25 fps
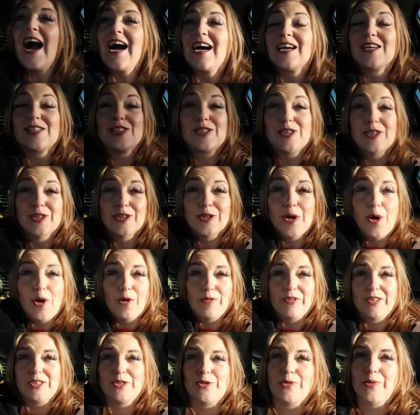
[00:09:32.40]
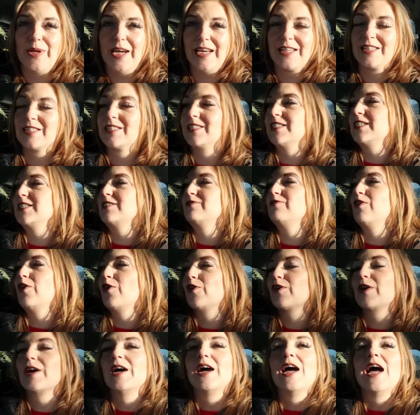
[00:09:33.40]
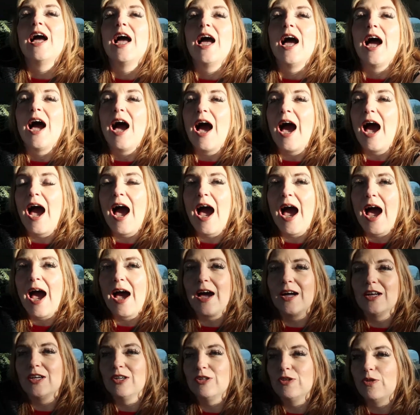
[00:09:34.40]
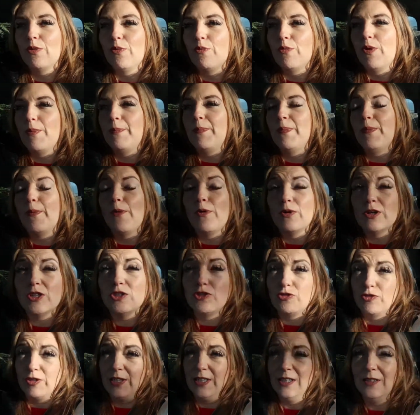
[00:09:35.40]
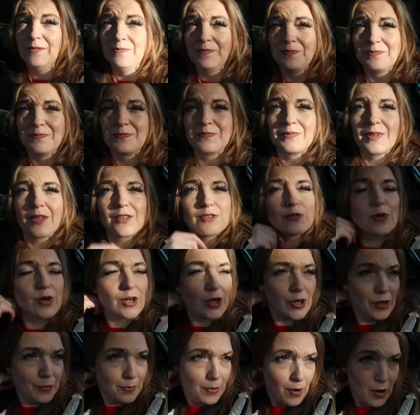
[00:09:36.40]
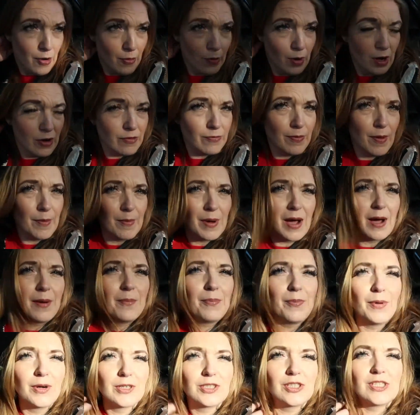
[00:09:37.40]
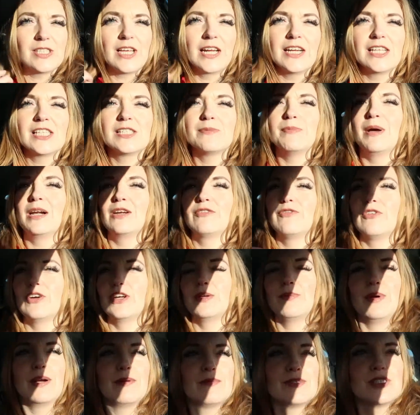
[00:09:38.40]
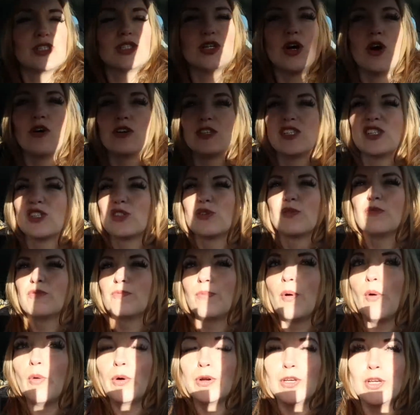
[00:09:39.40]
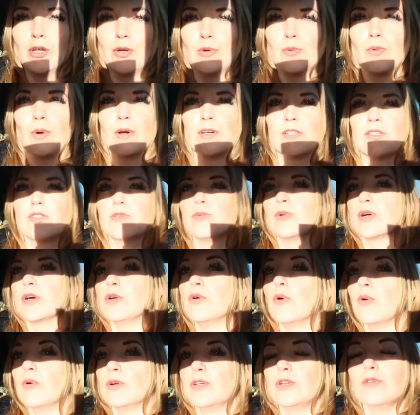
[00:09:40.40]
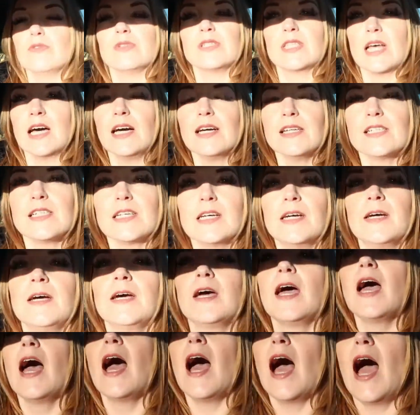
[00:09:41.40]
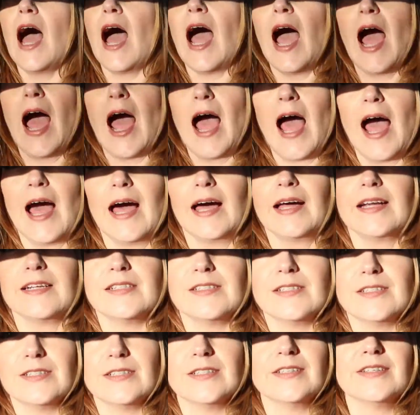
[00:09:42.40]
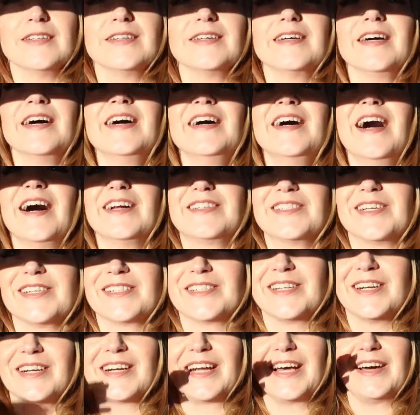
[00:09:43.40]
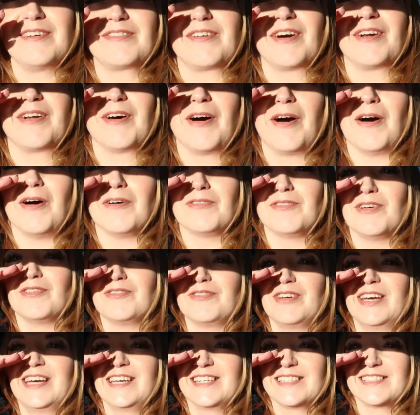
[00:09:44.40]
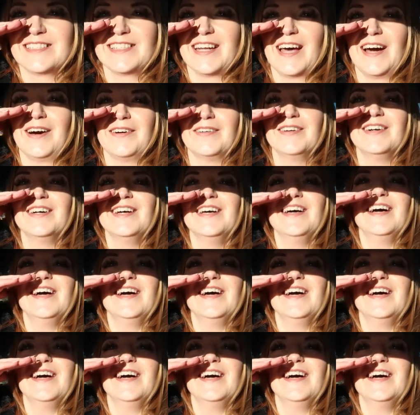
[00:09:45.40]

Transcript: as you'll know if you saw yesterday's vlog. And we bought a drill, because we're going to borrow one of my mum, but she said it smelled funny when it was charging, so we bought a new one, so we can all use that. And I just look like I've got half a face now.